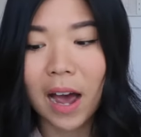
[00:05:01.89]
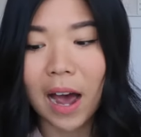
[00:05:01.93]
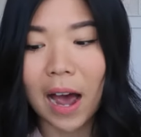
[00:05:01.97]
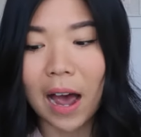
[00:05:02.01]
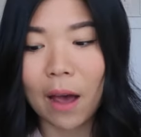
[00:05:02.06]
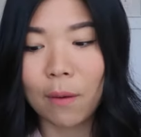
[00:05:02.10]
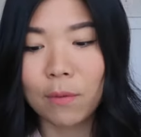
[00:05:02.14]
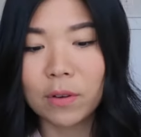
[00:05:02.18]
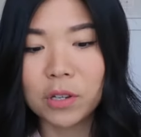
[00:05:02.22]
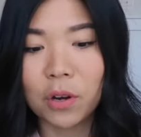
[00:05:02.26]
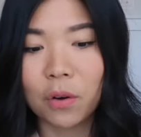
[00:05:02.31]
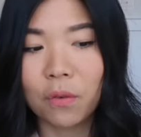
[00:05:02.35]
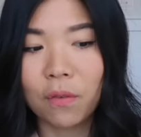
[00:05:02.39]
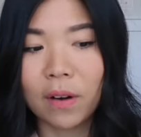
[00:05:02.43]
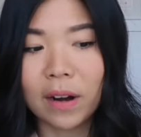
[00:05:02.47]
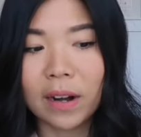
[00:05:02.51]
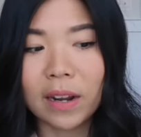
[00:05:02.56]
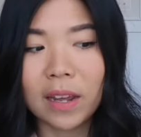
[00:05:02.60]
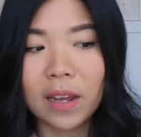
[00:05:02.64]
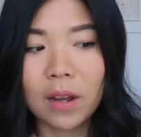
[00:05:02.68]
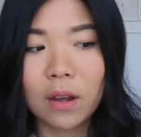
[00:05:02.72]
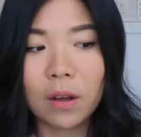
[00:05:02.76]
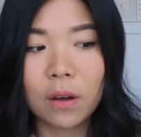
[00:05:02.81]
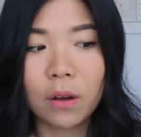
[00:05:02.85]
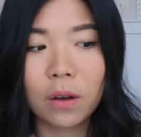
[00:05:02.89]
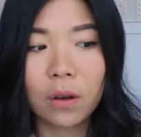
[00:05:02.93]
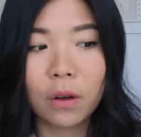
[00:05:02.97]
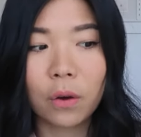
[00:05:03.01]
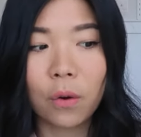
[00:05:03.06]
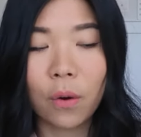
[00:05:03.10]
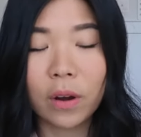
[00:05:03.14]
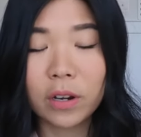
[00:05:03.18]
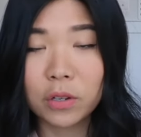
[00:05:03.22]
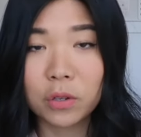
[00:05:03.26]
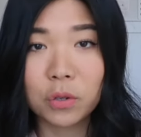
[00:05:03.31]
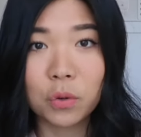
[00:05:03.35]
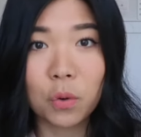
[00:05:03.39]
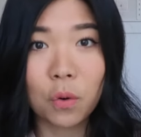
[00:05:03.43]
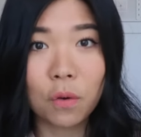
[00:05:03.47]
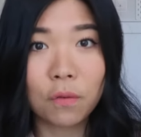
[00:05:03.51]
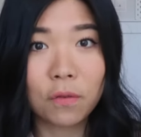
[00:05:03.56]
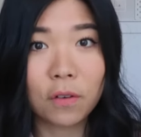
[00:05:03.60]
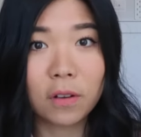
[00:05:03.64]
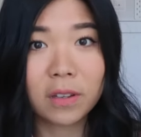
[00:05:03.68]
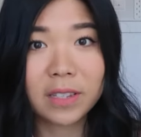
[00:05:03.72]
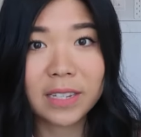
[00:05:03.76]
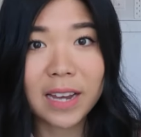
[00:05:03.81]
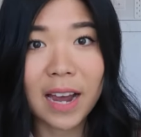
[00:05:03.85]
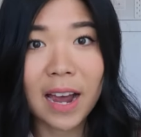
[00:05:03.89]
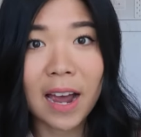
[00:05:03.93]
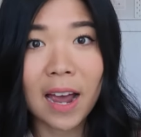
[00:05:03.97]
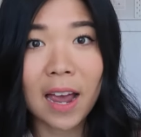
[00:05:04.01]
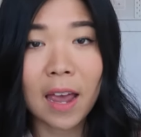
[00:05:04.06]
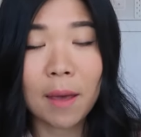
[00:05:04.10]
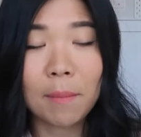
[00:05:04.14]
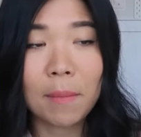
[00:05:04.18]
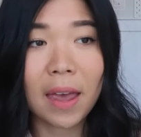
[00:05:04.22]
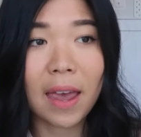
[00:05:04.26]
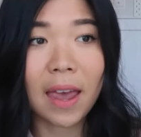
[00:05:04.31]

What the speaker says: I was already going to school full time,